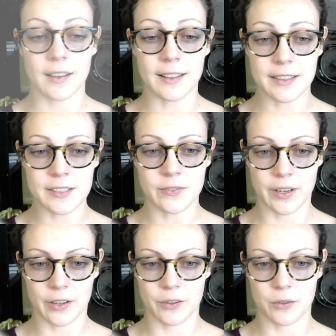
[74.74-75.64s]
In this
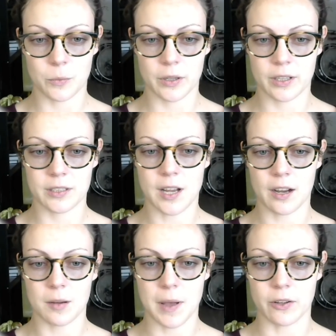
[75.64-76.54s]
video, we're going to
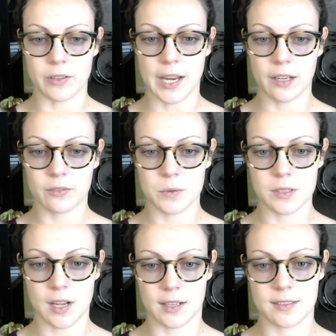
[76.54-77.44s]
talk about native
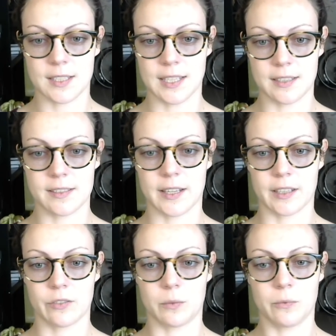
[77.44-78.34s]
Wisconsin
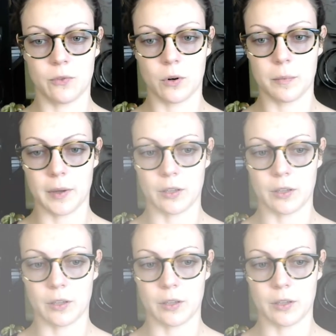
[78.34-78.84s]
insects from 4 big